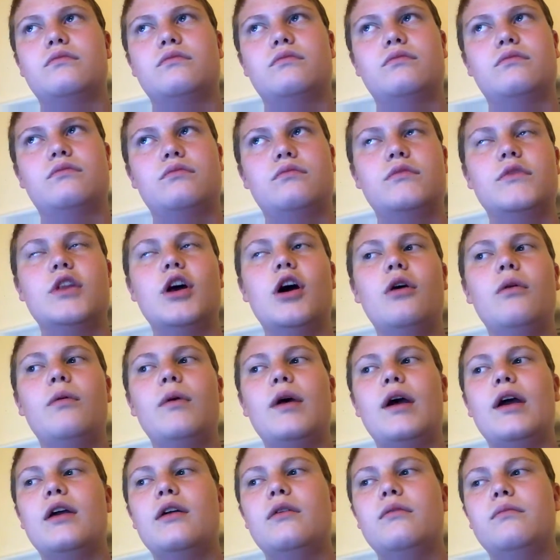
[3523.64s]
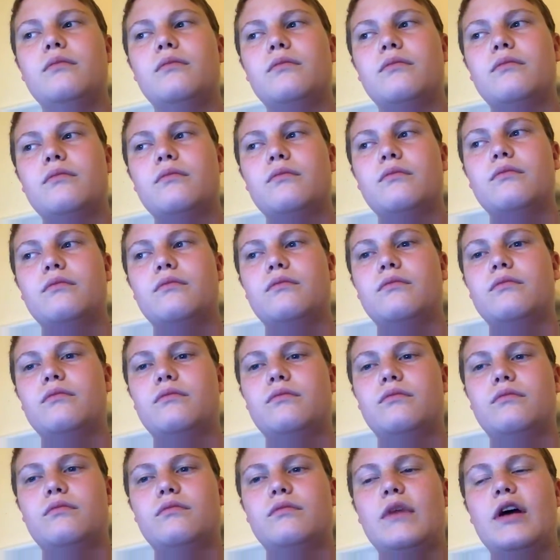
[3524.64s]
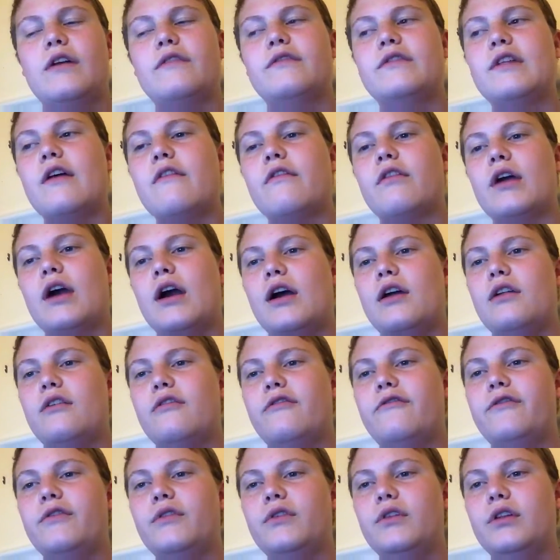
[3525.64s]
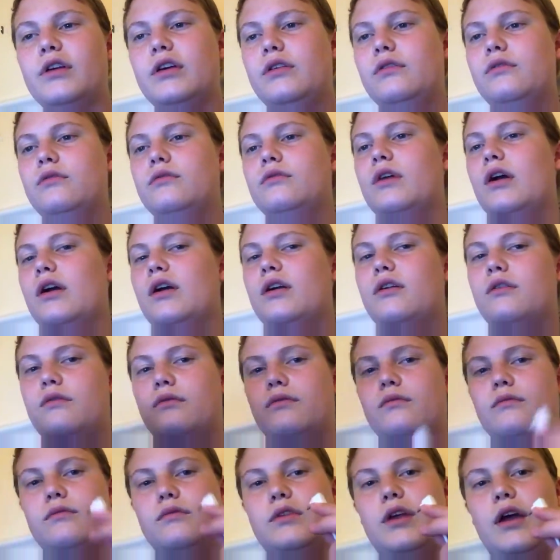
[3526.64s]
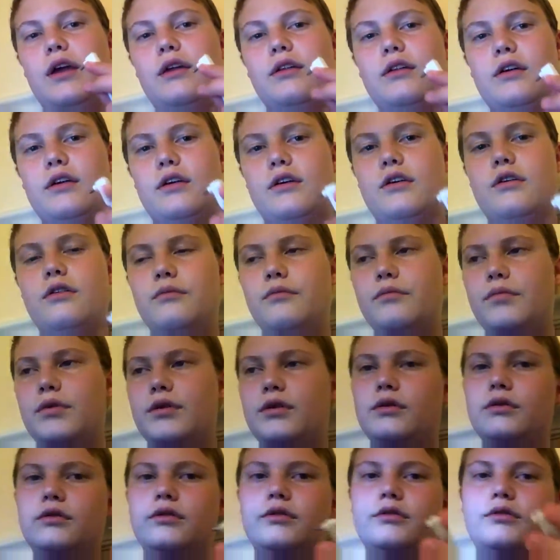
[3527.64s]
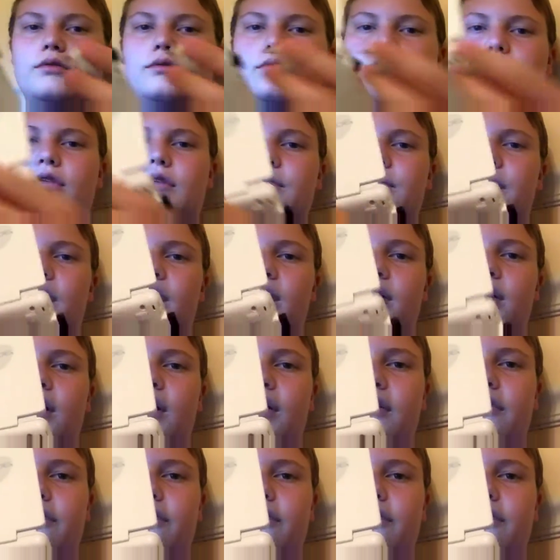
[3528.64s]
No, wait. I've never had a fully, like, Technic build in my life.